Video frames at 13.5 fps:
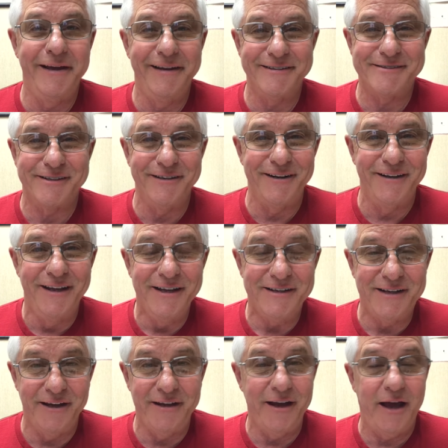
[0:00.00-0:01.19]
it's going to
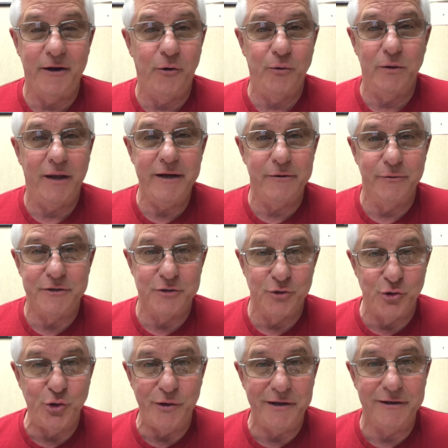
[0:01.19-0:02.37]
tell you, I don't like what you're
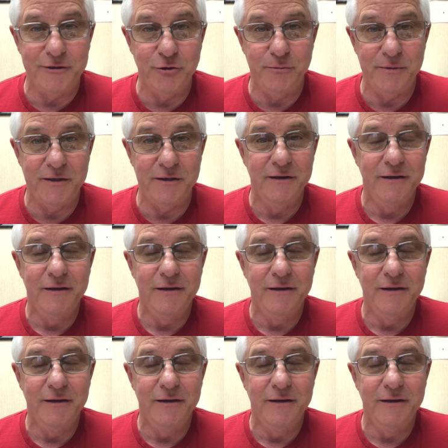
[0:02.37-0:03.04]
doing to me.